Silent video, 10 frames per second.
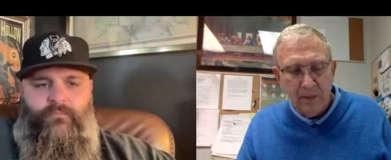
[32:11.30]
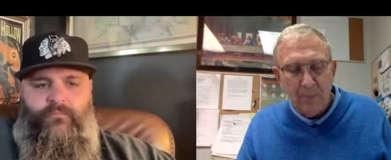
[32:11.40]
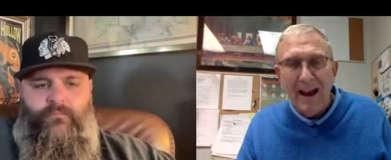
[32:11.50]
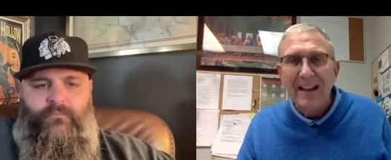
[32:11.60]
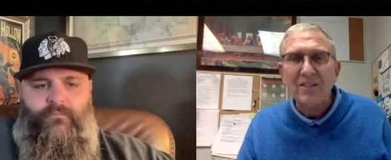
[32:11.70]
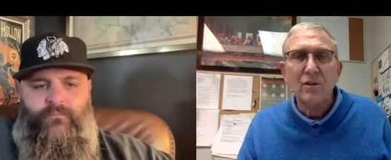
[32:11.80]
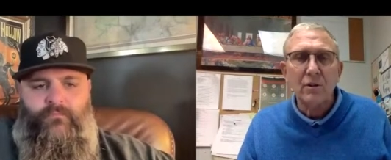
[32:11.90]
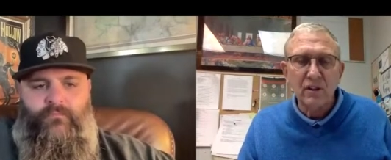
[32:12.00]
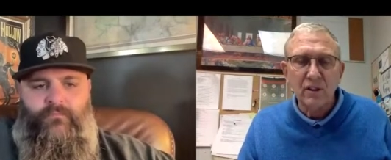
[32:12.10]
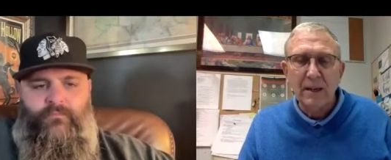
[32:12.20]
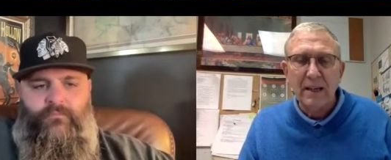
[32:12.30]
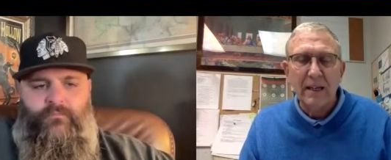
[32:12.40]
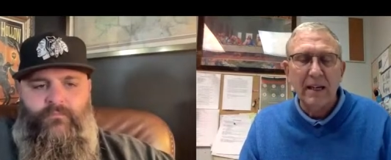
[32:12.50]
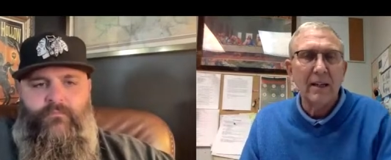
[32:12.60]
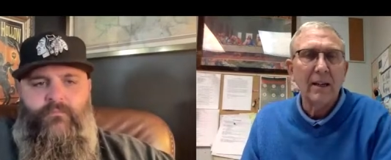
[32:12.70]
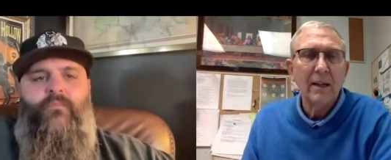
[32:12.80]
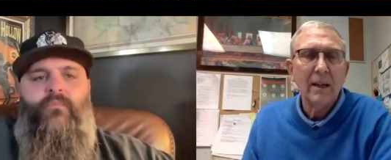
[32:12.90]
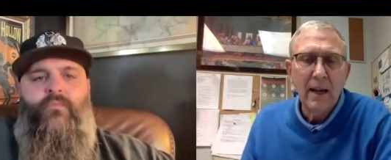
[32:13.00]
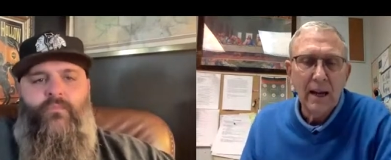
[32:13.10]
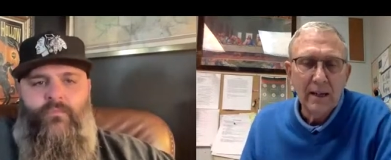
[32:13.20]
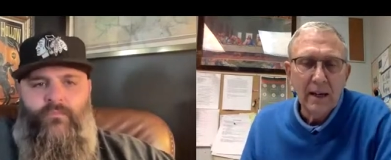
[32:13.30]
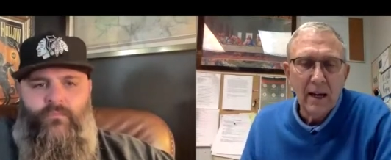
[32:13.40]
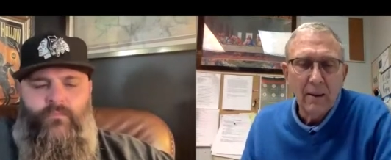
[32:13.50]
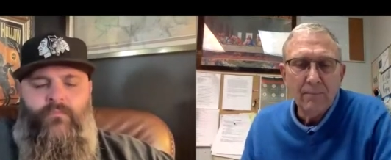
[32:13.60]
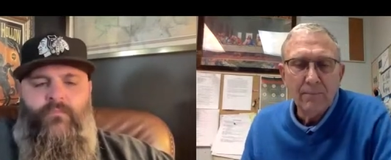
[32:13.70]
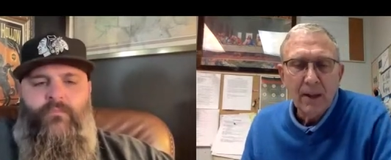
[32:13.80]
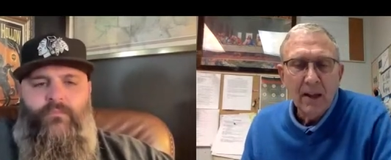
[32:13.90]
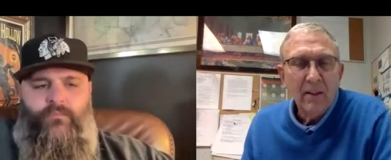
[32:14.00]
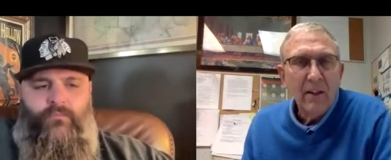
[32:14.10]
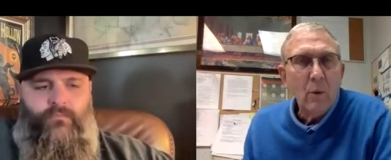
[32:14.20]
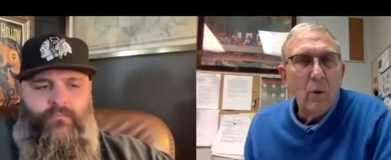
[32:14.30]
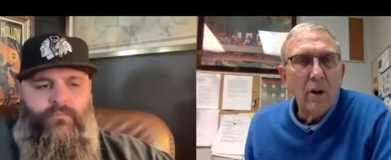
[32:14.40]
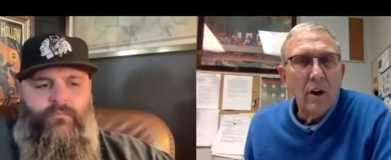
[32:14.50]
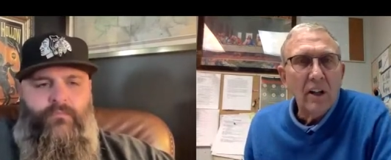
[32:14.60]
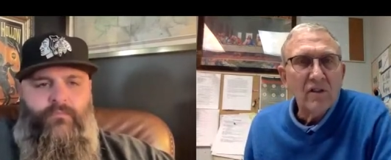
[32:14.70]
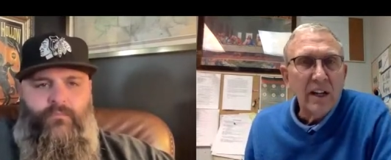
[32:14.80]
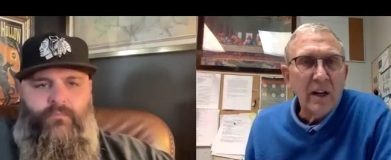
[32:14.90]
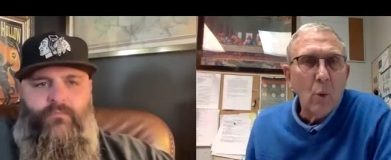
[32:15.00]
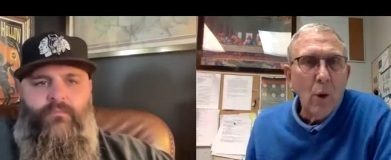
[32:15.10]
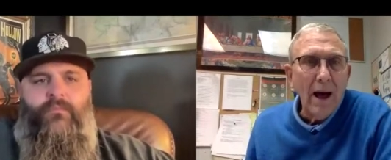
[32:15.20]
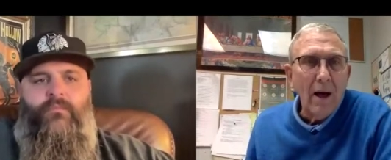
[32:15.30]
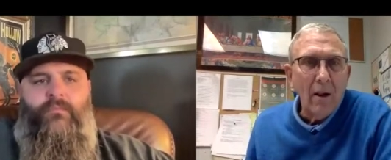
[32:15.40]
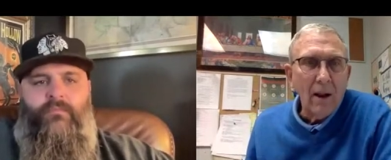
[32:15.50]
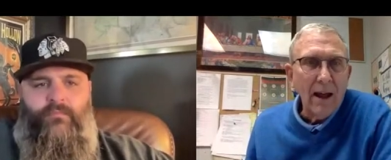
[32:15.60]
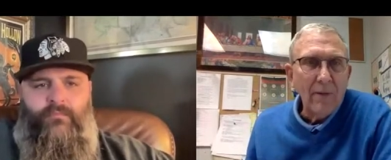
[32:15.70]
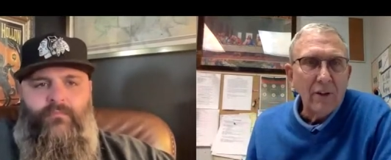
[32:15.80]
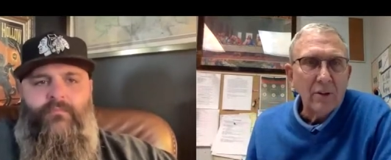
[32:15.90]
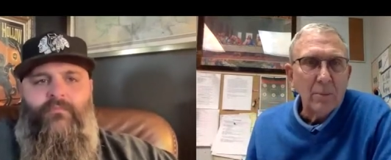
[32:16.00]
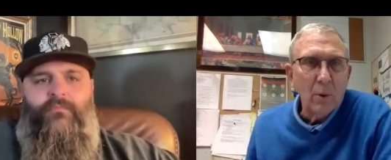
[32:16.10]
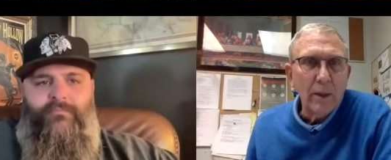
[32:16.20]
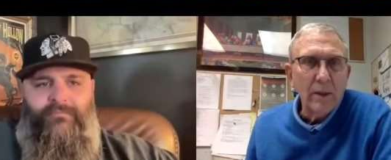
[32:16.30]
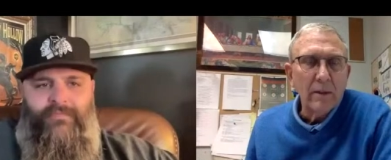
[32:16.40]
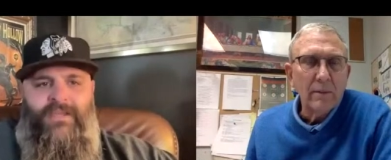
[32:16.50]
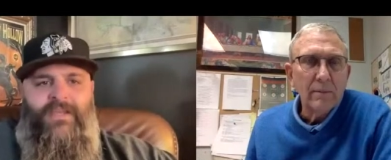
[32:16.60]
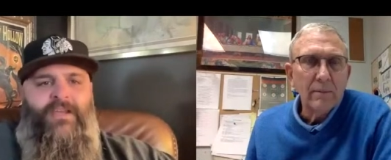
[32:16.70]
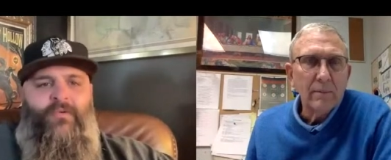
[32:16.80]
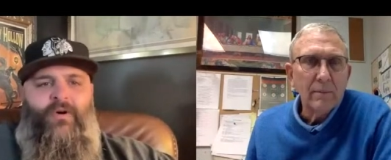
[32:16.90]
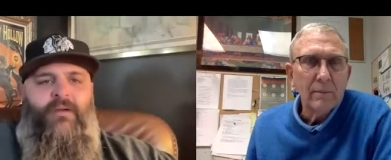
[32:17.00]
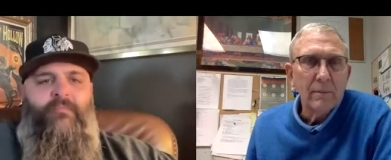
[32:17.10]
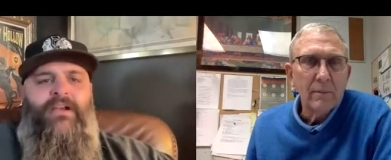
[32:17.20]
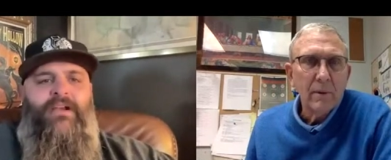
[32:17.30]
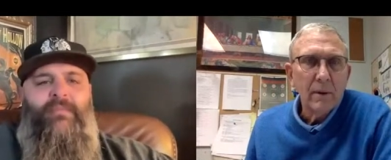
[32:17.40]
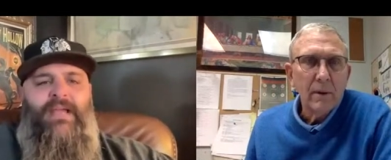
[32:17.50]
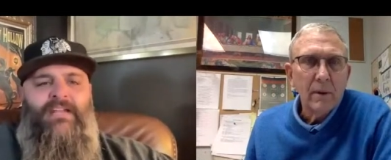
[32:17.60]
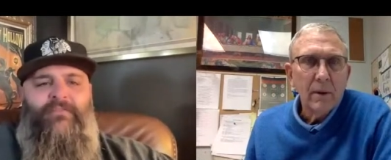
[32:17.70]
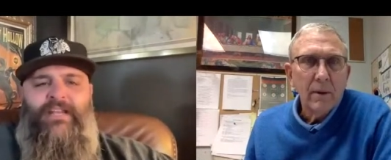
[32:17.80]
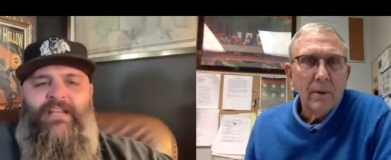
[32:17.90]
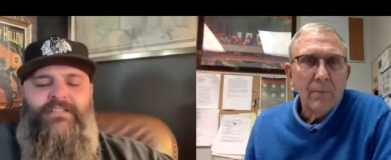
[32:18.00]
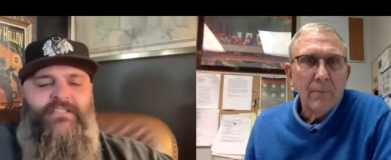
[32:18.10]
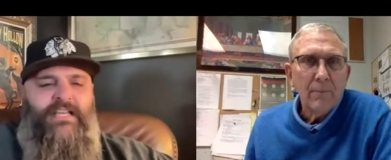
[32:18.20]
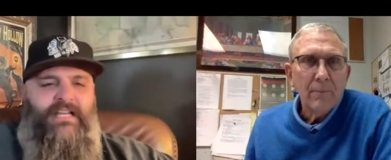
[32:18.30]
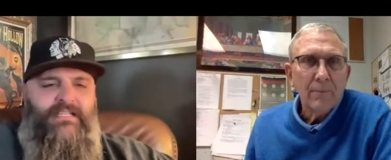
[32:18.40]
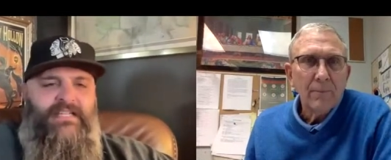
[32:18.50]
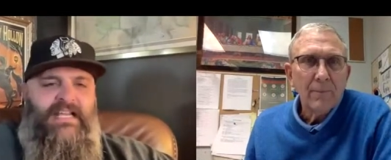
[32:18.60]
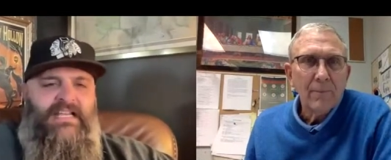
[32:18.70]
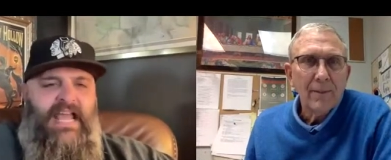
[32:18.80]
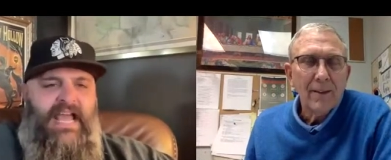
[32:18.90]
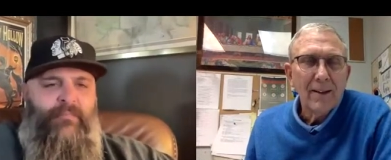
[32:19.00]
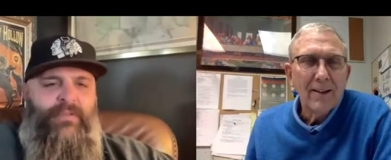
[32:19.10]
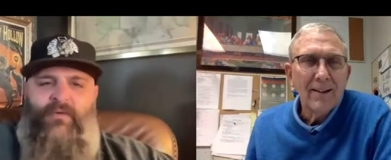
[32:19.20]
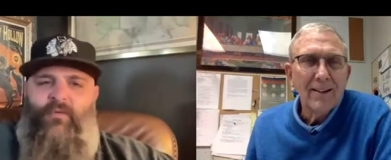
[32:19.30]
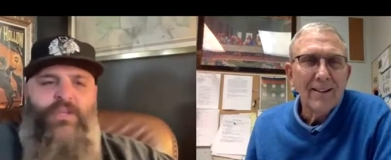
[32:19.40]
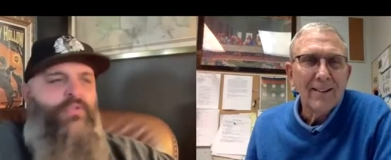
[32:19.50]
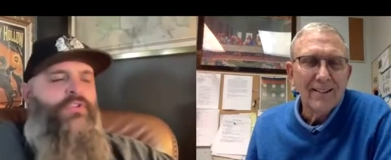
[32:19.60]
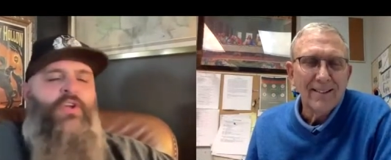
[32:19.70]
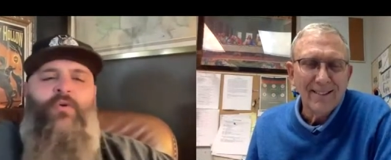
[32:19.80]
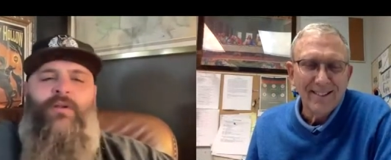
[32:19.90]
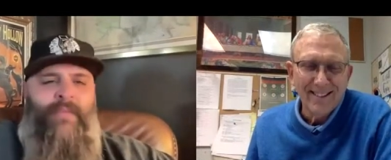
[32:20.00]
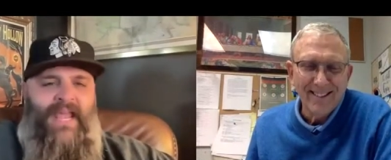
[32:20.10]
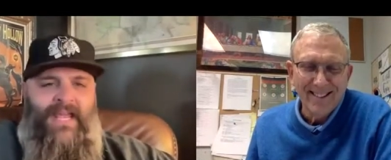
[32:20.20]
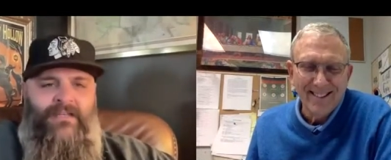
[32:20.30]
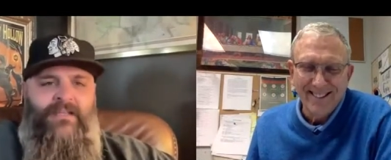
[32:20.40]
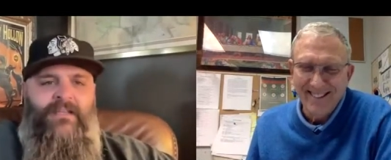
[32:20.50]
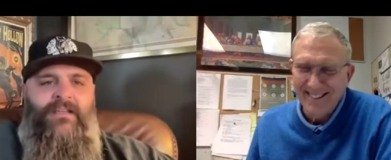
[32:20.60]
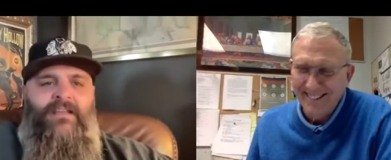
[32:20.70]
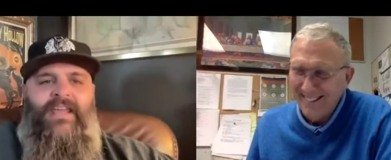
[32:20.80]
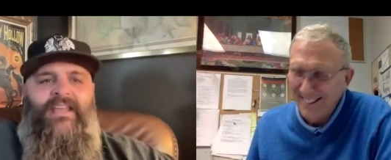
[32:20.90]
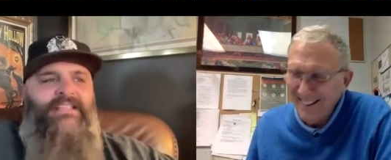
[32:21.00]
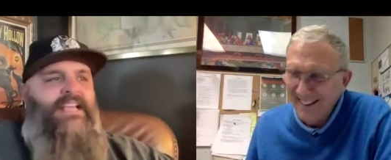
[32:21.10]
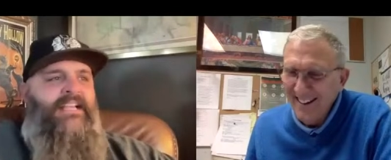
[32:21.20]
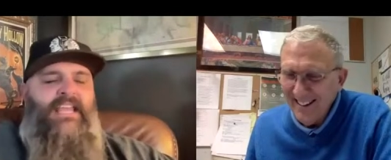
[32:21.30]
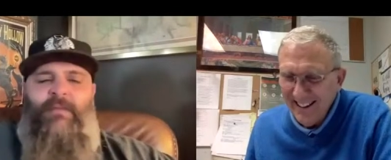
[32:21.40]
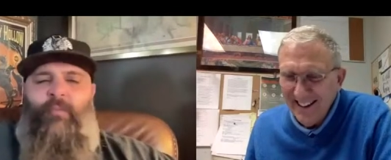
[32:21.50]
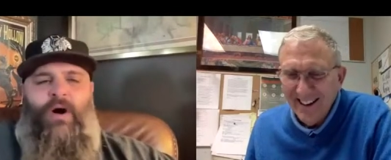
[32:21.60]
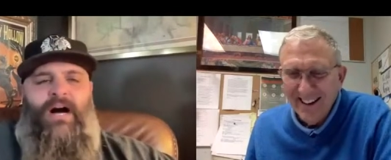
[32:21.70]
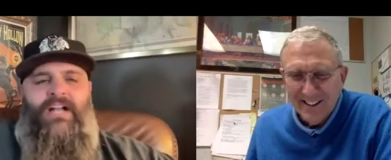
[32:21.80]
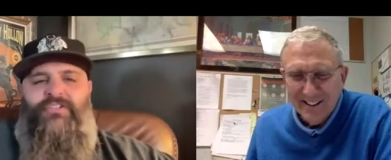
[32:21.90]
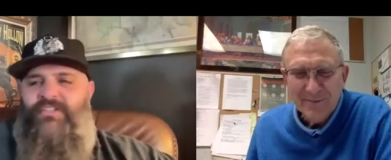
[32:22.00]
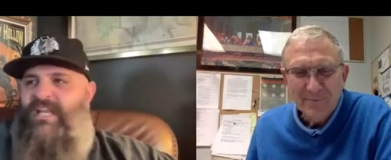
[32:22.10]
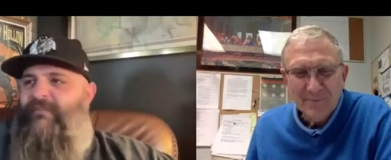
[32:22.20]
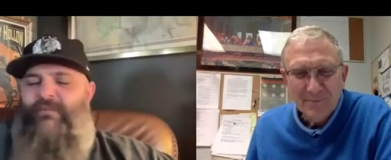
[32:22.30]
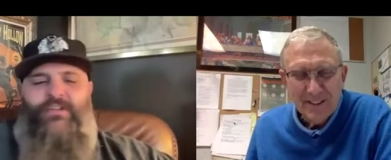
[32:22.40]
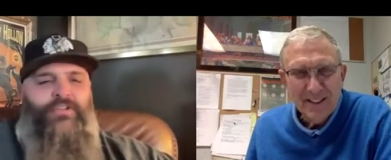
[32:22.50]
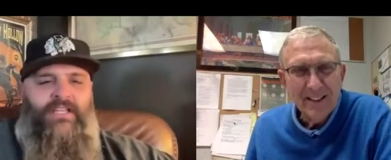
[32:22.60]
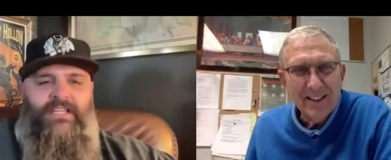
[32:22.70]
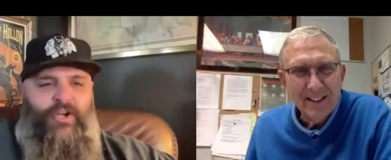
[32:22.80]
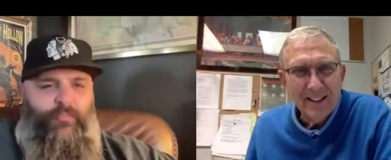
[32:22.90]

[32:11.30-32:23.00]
Speaker 1: the master is speaking, and um, they weren't listening well at this point.
Speaker 2: Well, our merry band of idiots decided to take a nap. Like, what are you doing, man? He said, keep watch, stay vigilant.